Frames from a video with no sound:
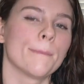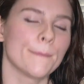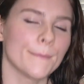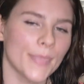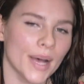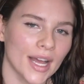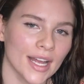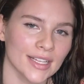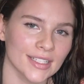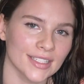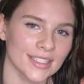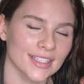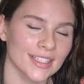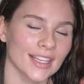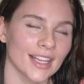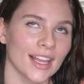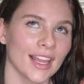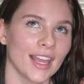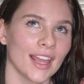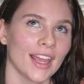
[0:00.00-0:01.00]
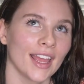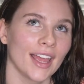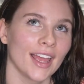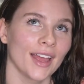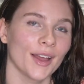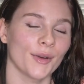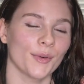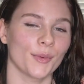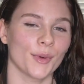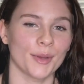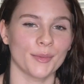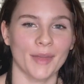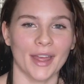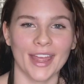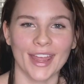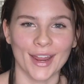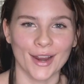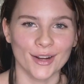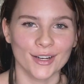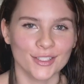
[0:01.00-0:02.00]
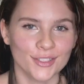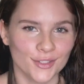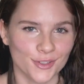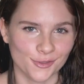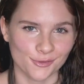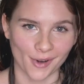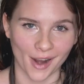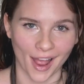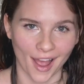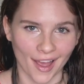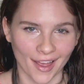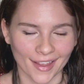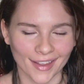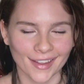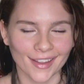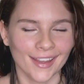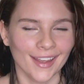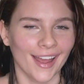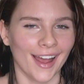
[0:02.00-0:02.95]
but when my hair is dry,